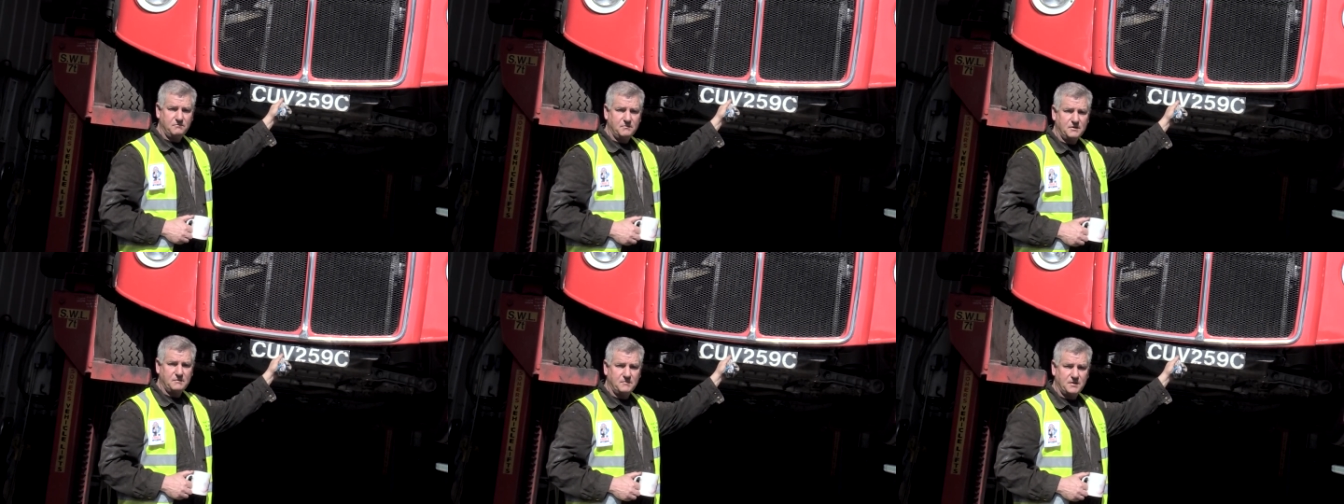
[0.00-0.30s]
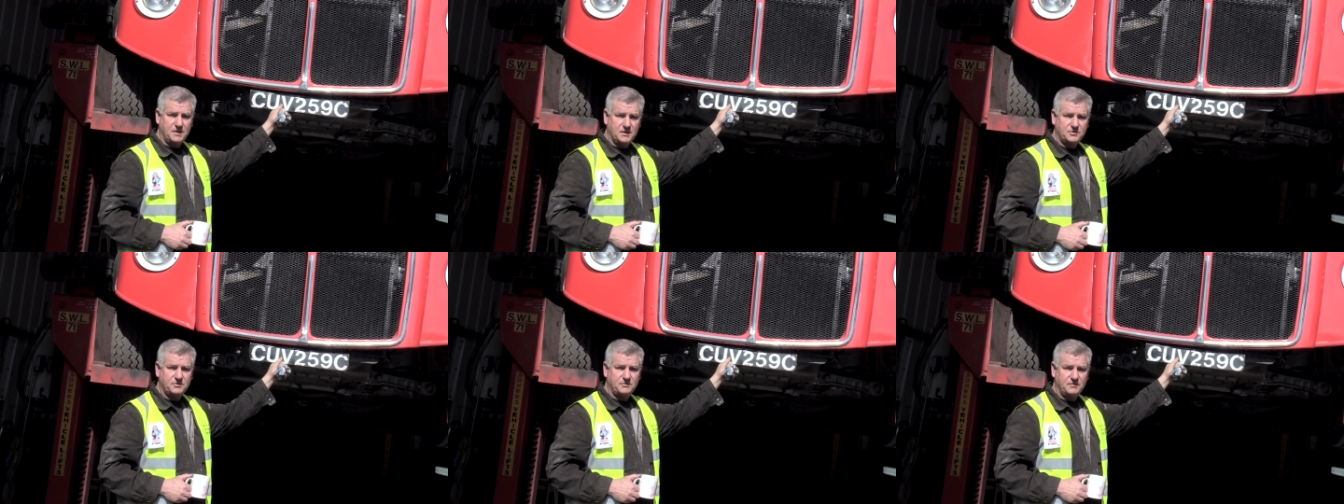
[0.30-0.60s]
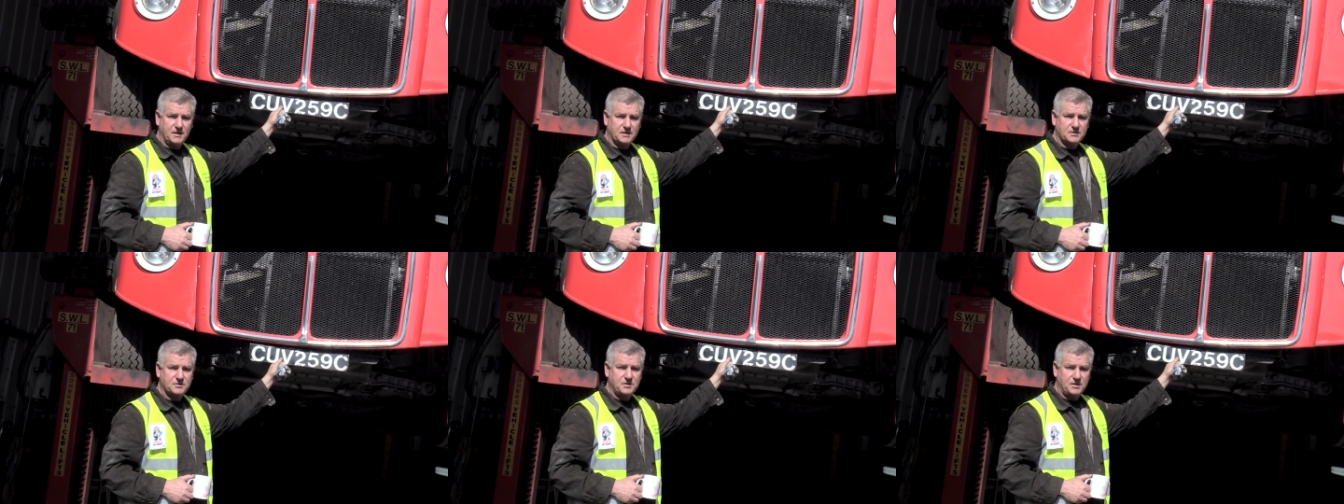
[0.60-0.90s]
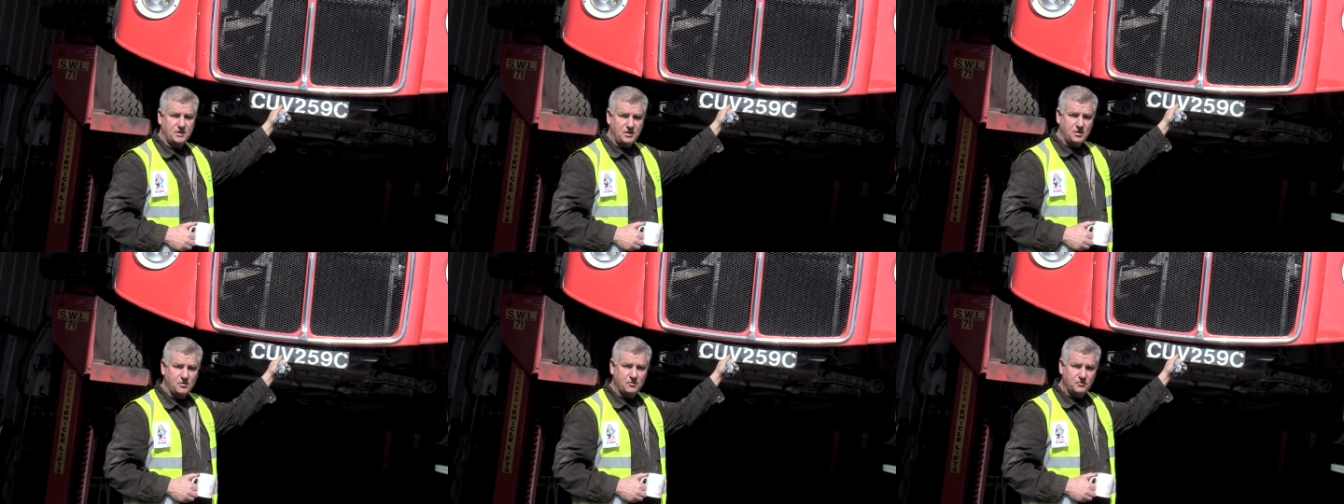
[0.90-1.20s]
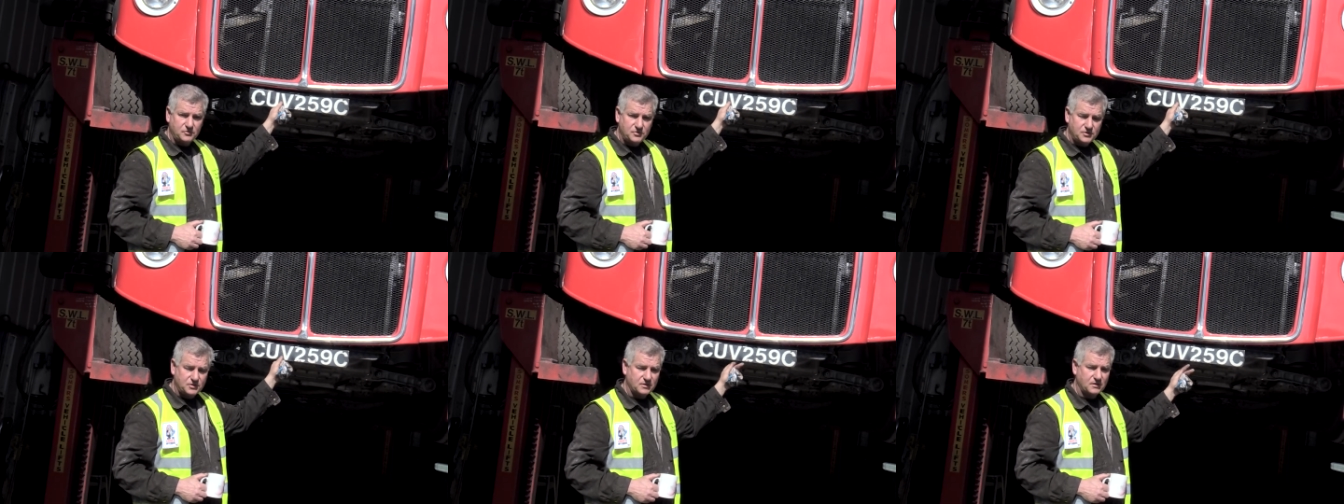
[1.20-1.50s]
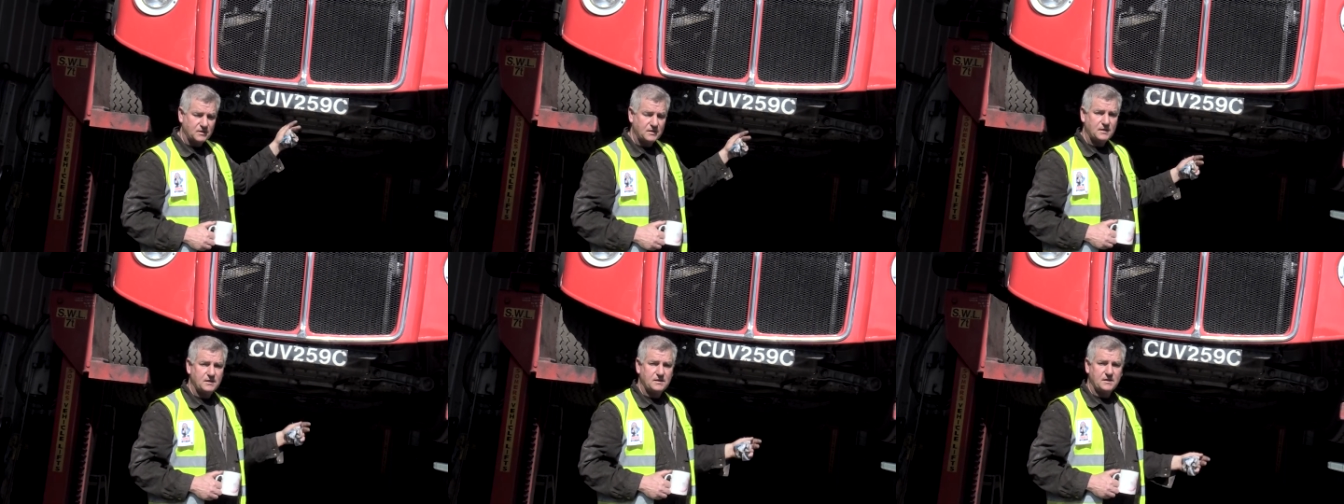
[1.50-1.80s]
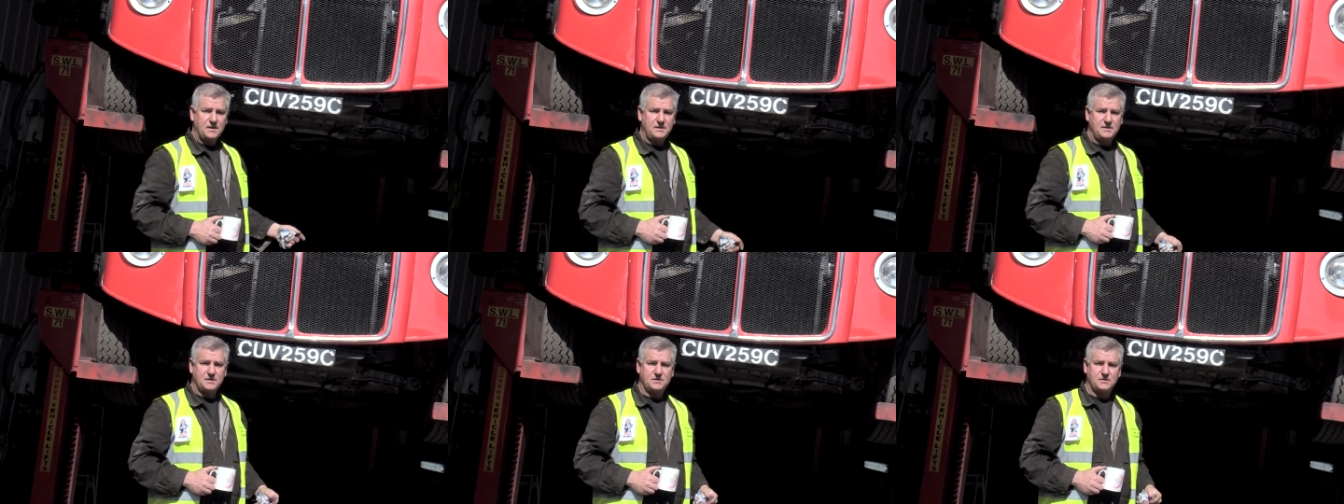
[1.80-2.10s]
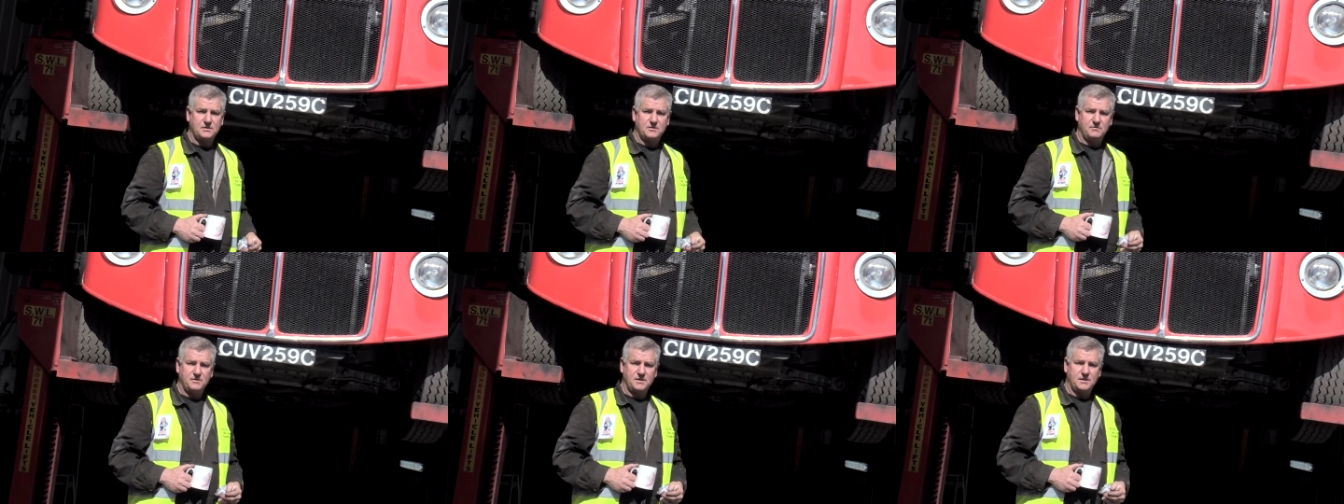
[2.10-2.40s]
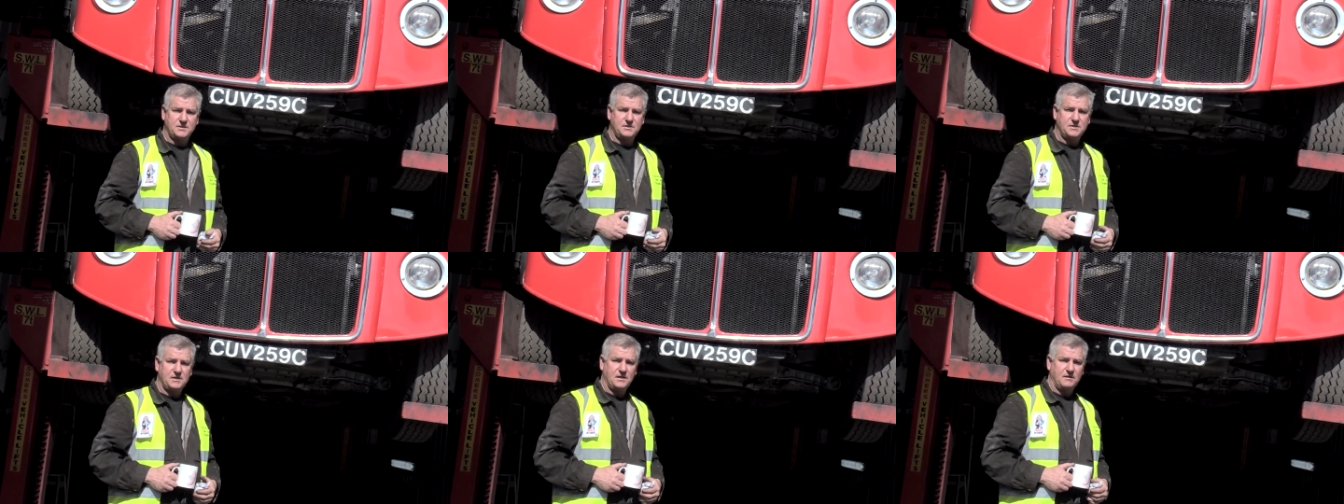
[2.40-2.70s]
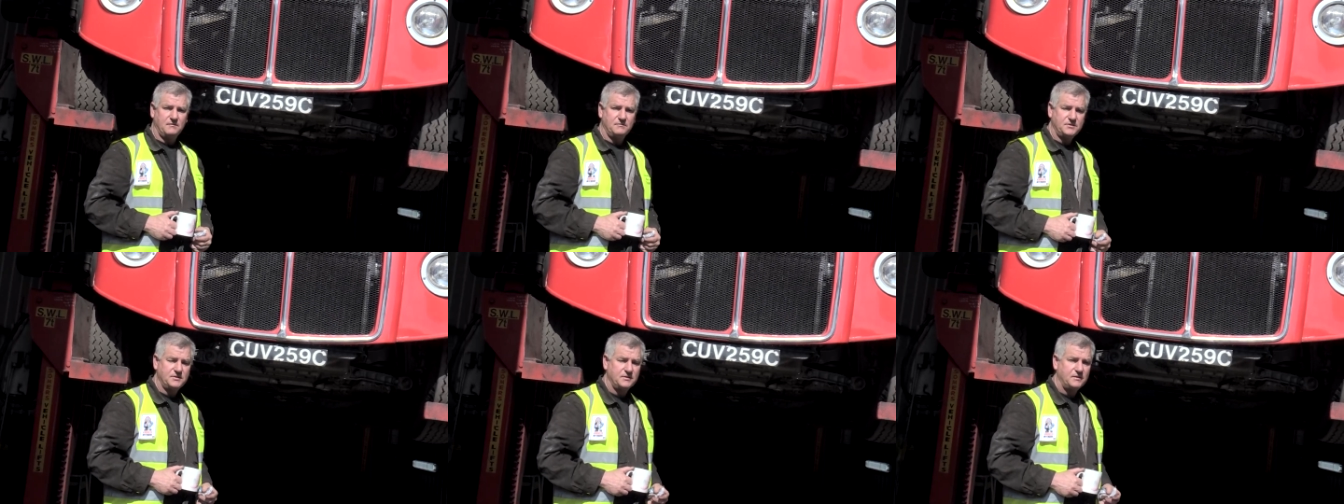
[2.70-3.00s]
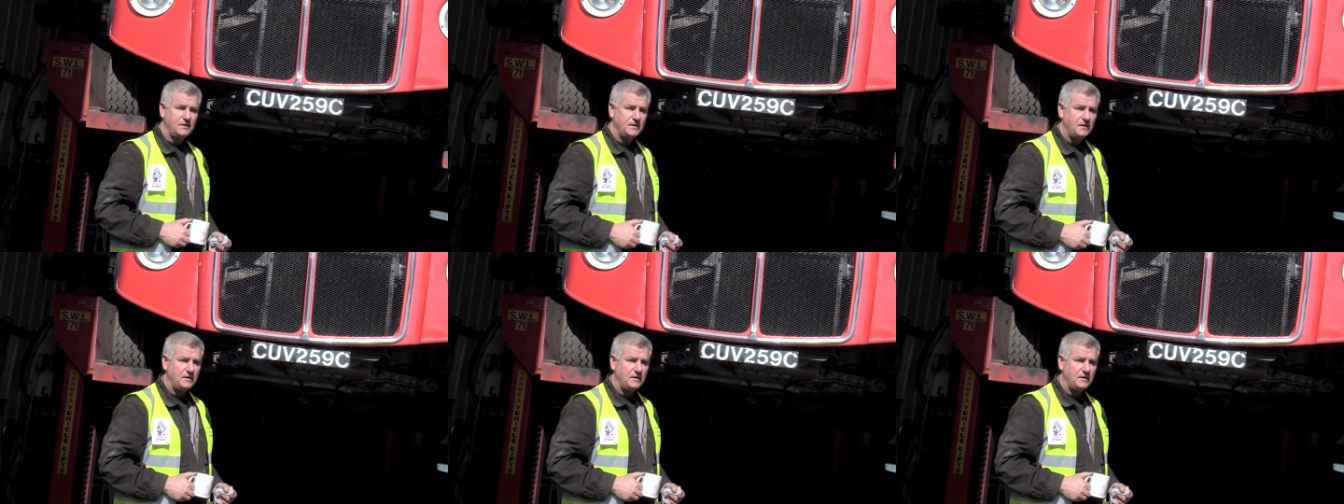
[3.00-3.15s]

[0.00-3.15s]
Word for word: the military actually used. They didn't do it themselves.